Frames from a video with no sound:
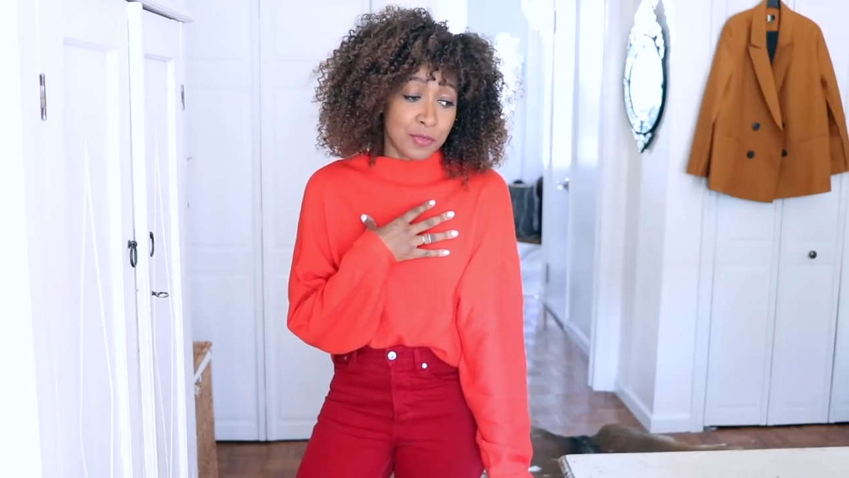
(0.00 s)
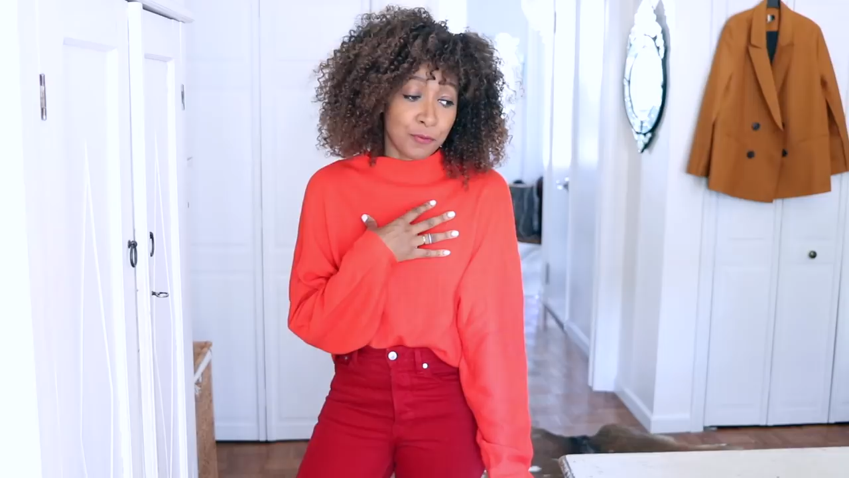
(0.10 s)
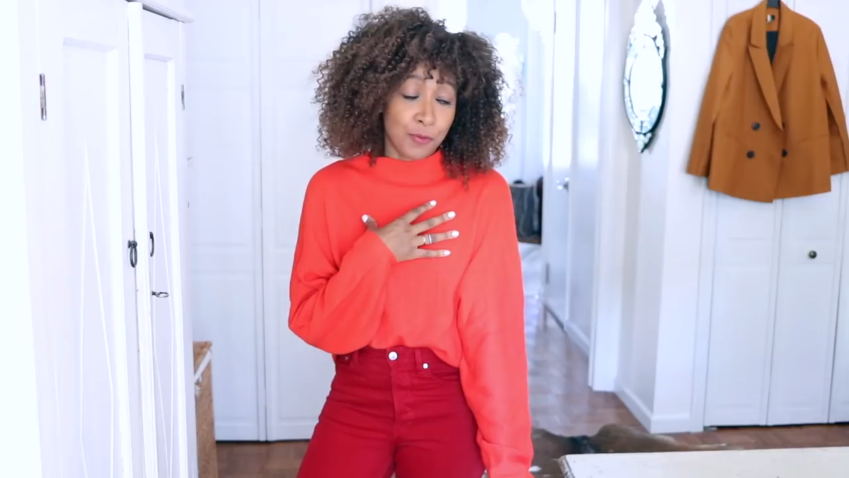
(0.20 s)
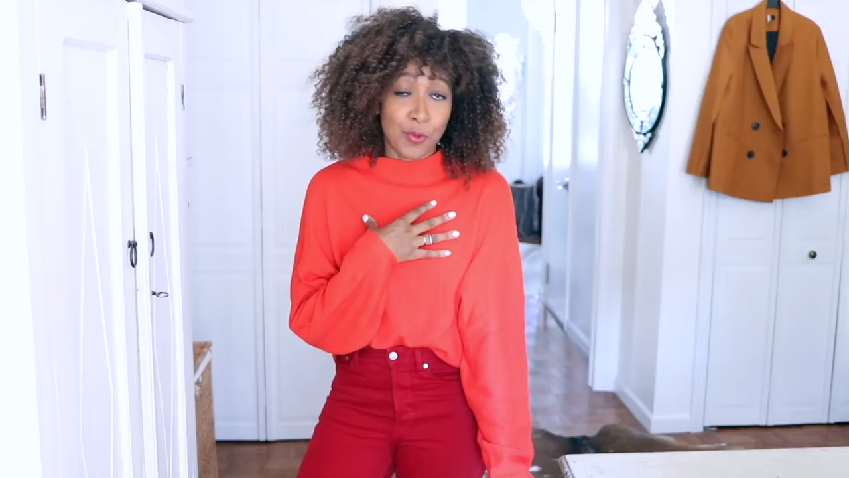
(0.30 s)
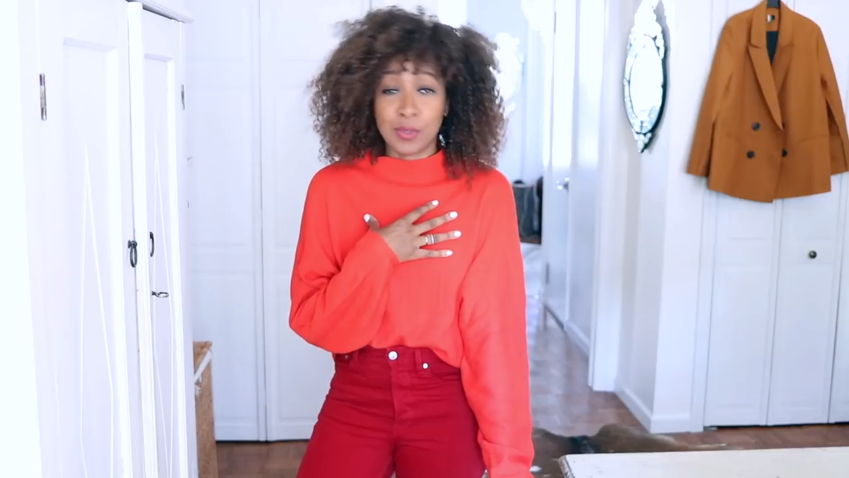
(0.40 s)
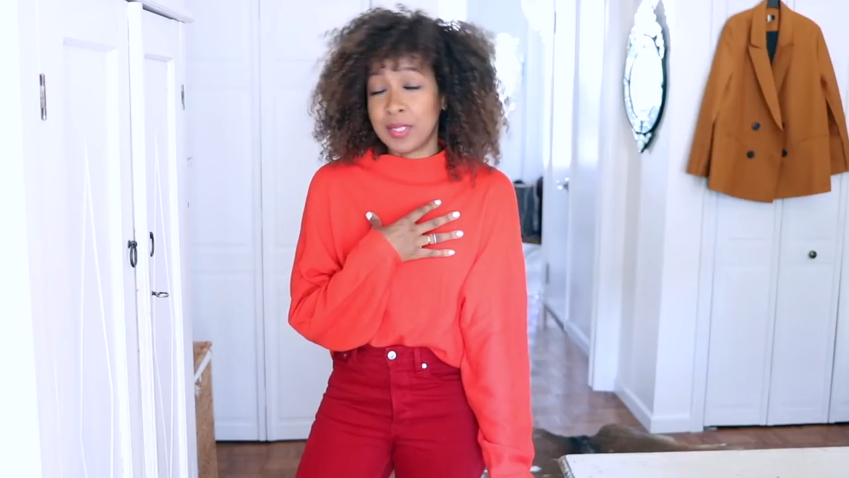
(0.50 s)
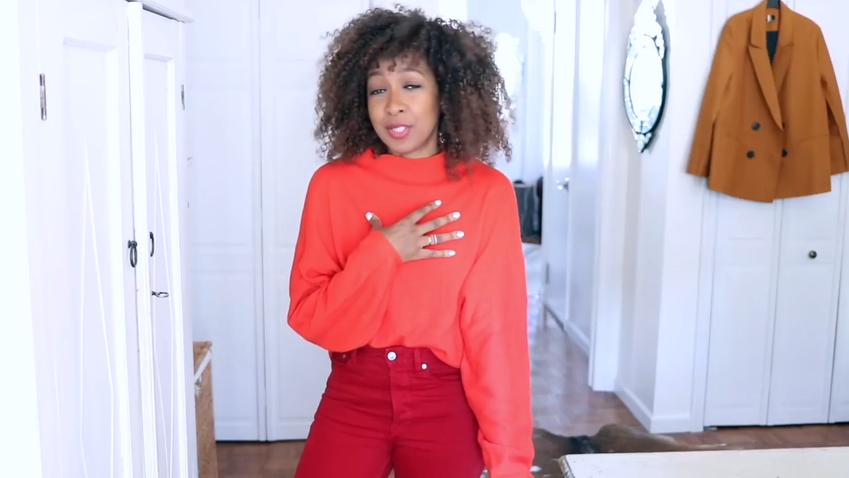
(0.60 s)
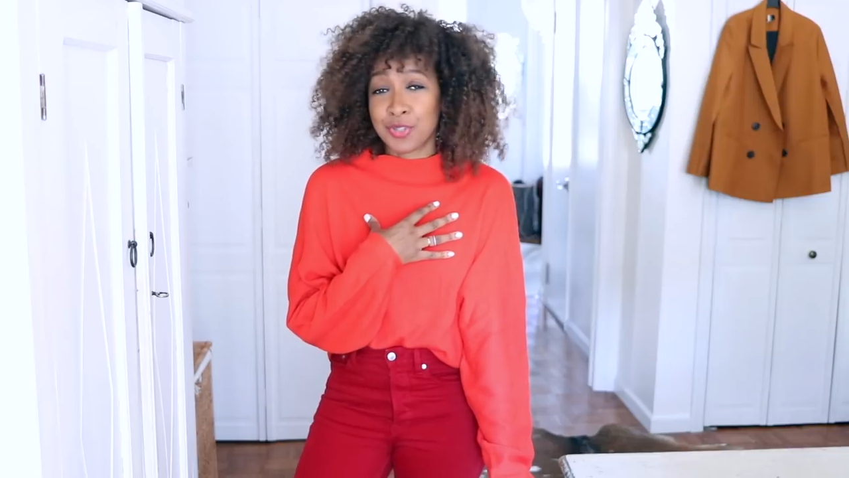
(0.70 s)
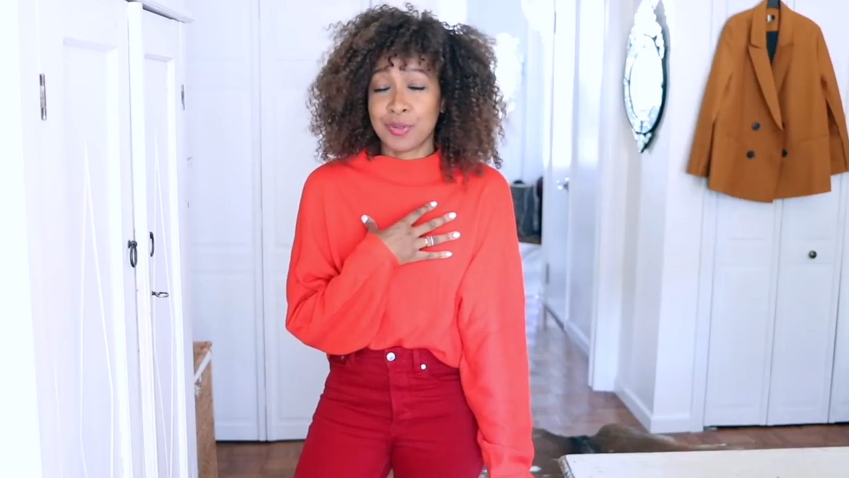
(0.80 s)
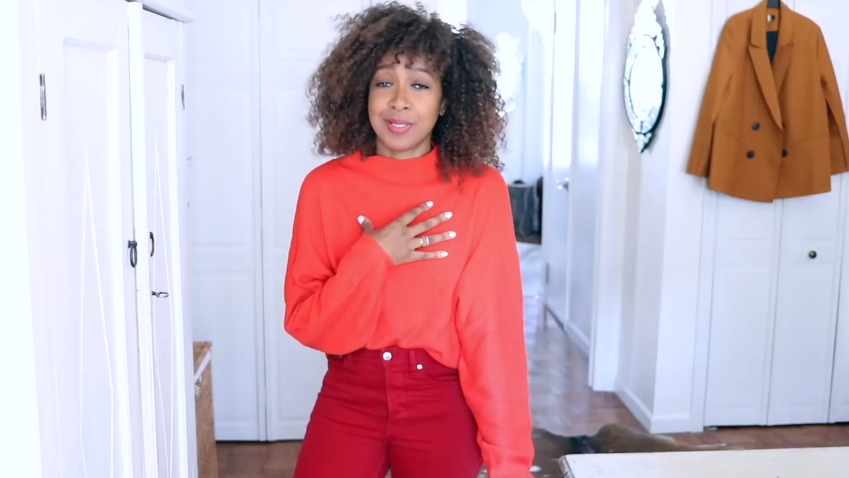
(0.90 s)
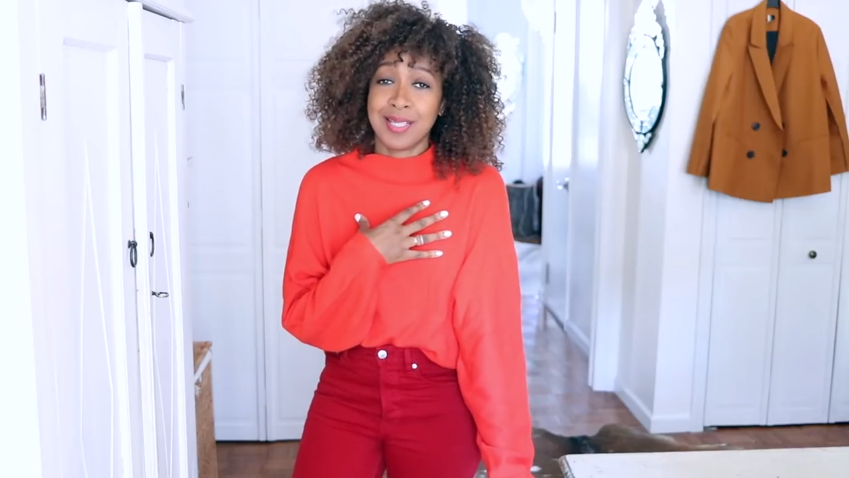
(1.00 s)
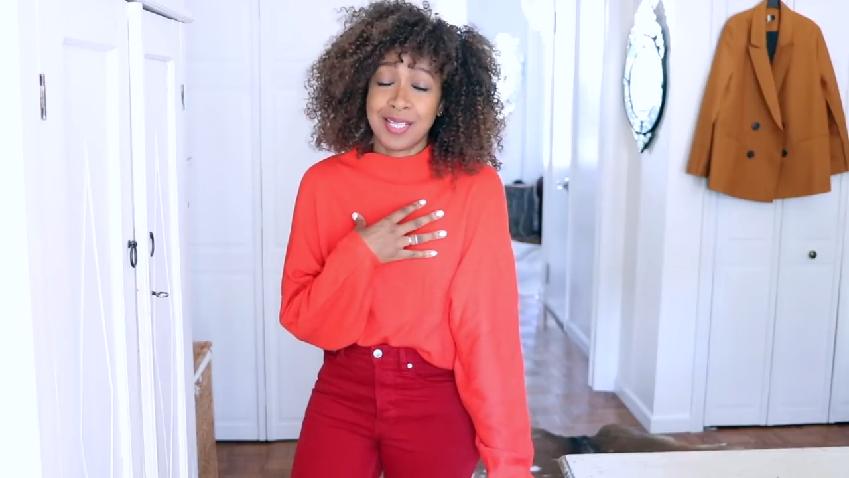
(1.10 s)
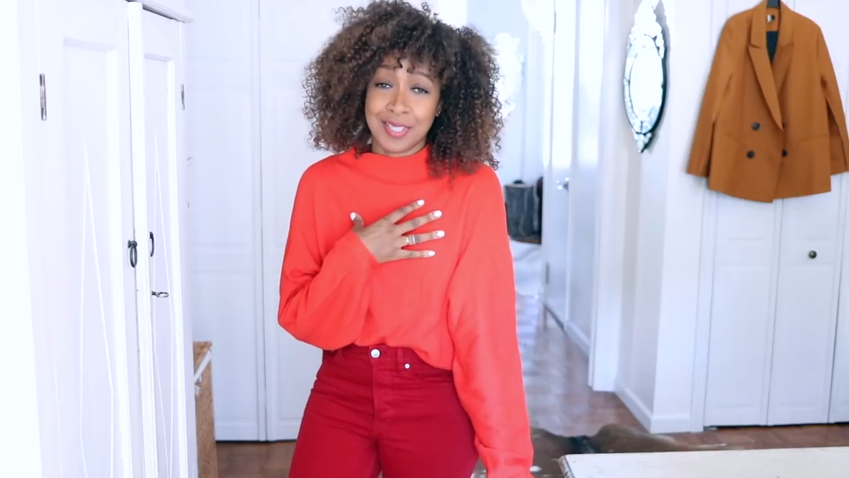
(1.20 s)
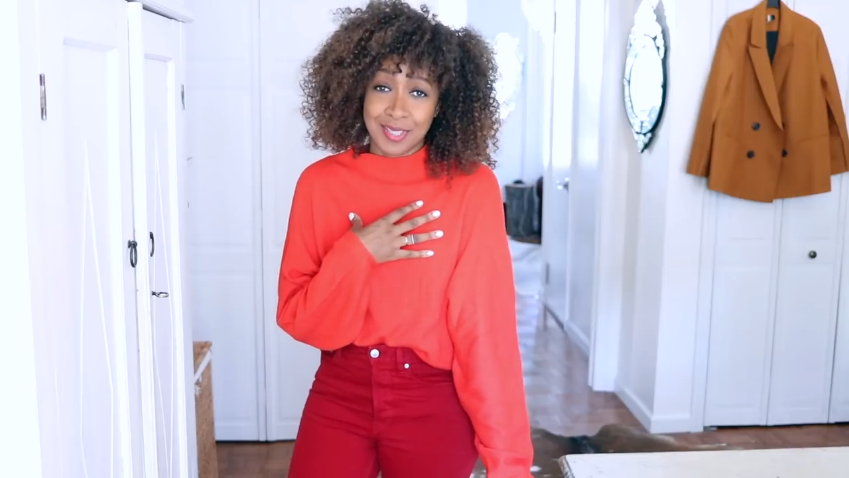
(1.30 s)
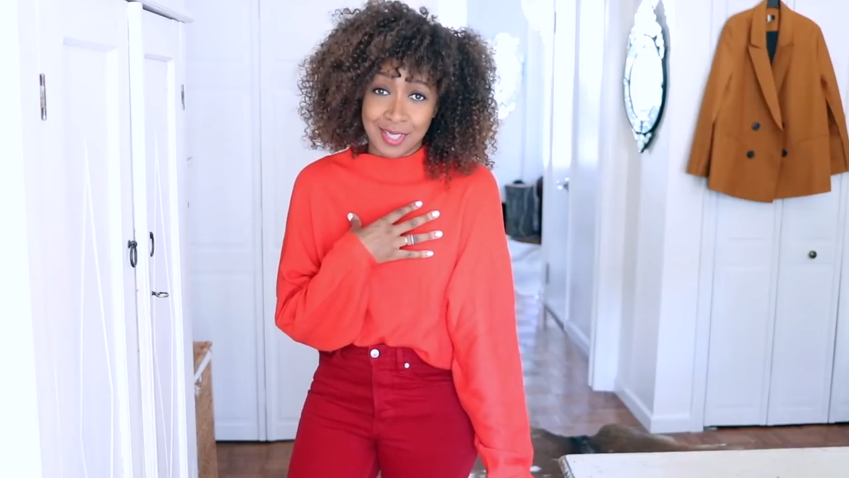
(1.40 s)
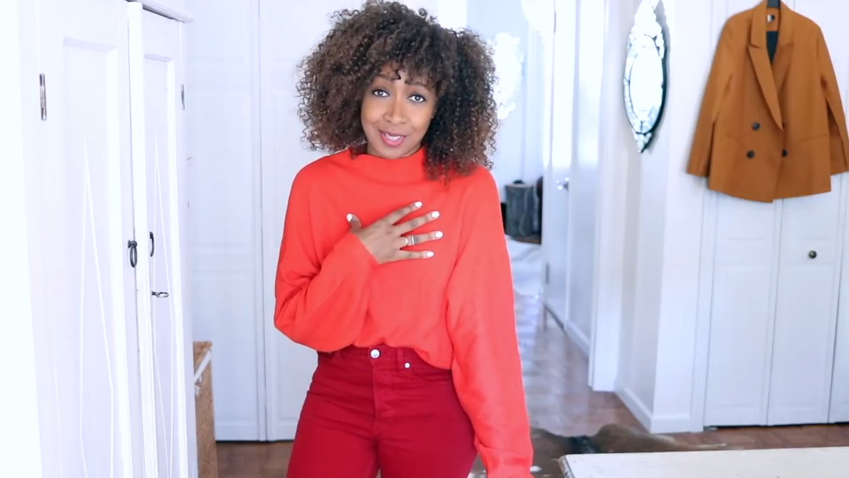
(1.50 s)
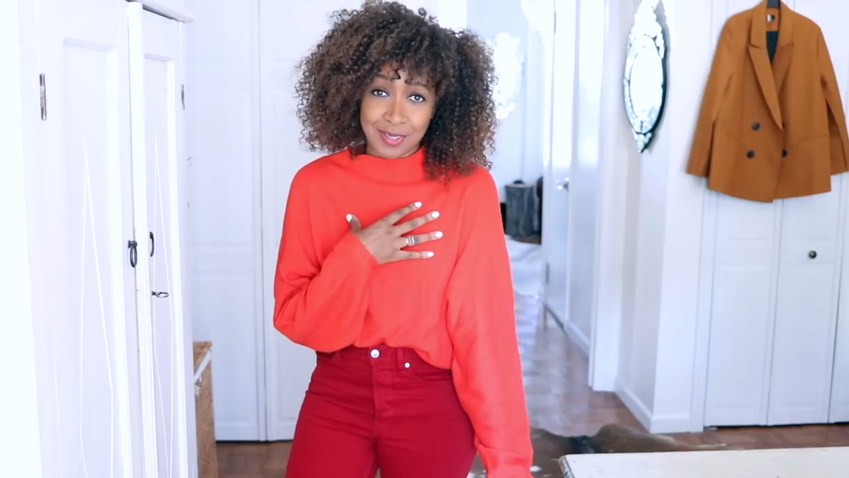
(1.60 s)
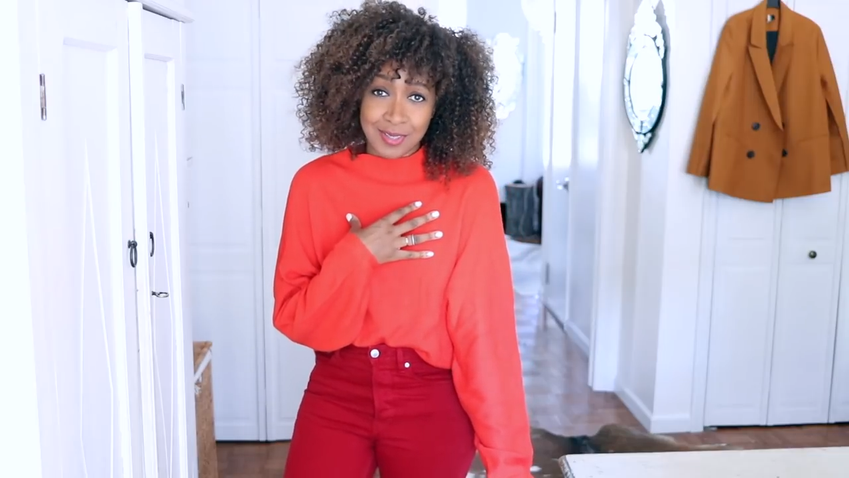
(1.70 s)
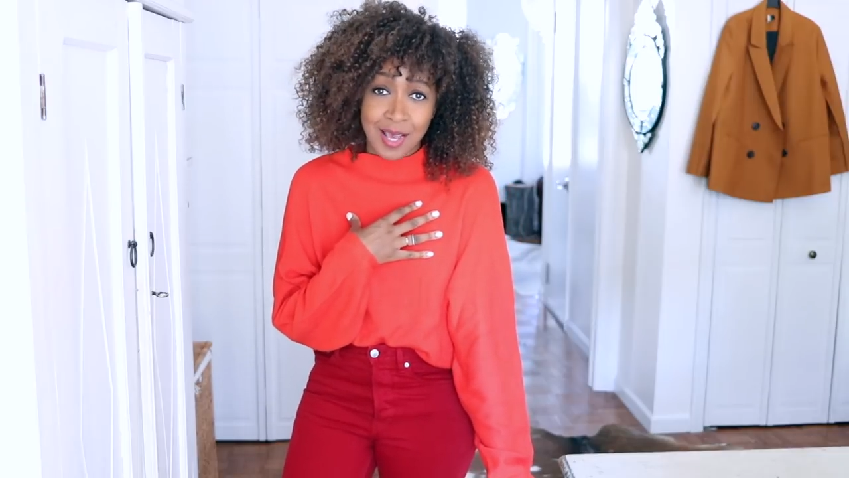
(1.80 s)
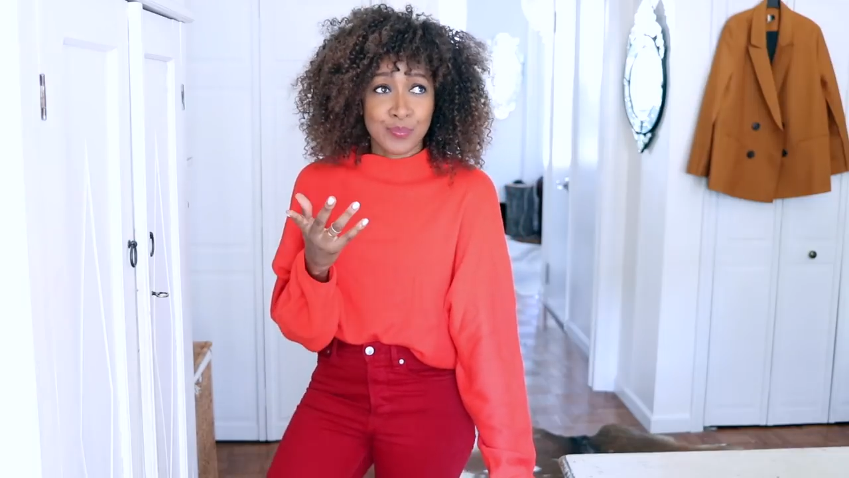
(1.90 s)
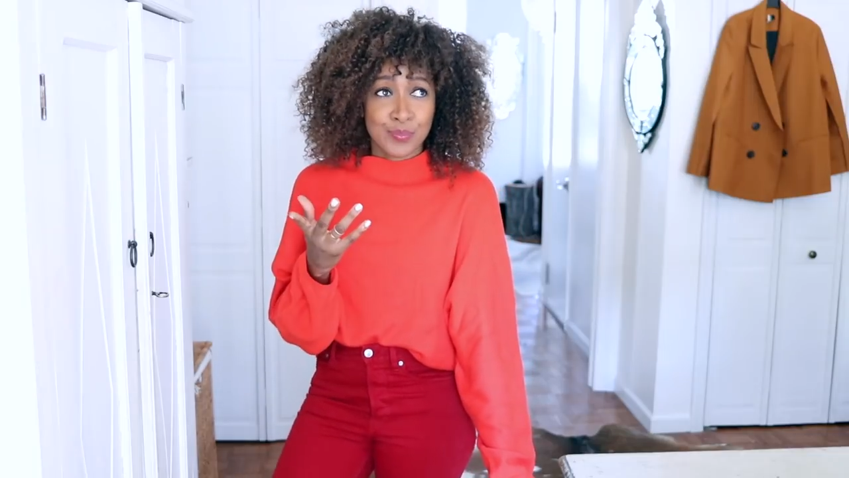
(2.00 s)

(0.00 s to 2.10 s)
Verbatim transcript: for literally years.